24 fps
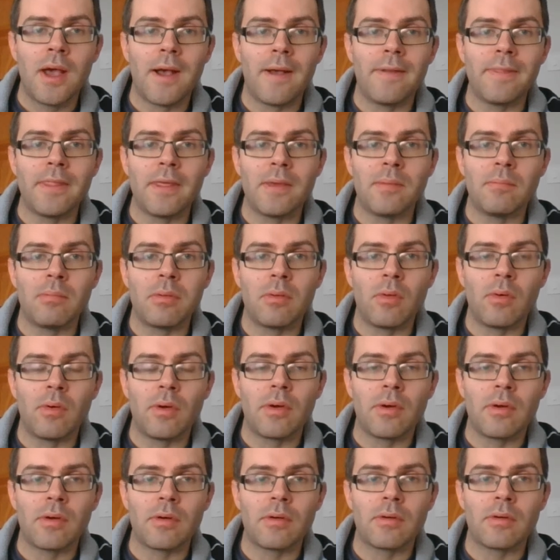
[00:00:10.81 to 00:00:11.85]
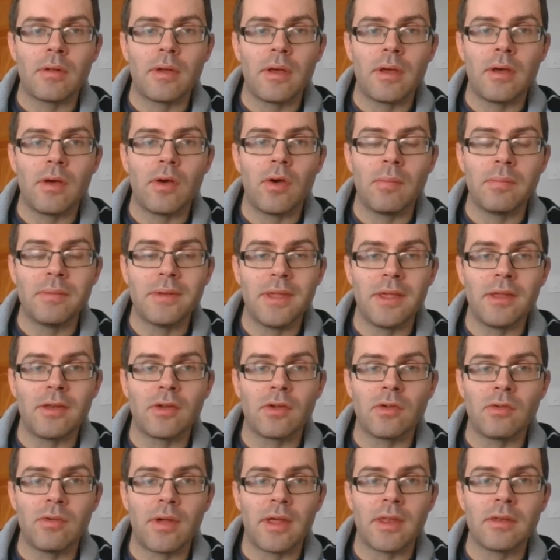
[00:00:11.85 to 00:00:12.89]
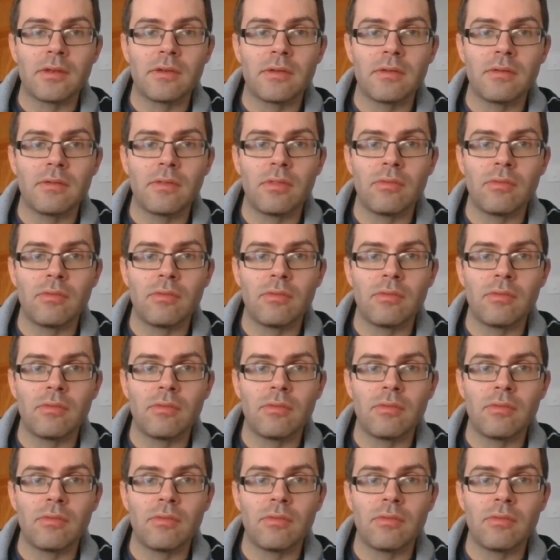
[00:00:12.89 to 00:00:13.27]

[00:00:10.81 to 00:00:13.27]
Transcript: and the employer obtain a grant